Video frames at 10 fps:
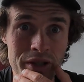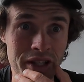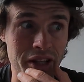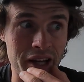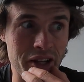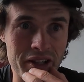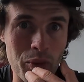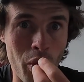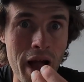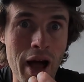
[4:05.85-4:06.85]
As in,
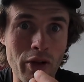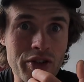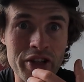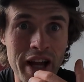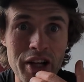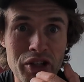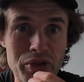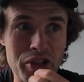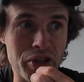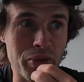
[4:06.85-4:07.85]
what else can you
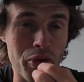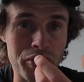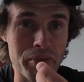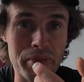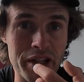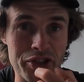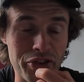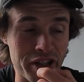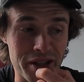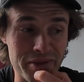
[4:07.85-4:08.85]
do other than be a joiner?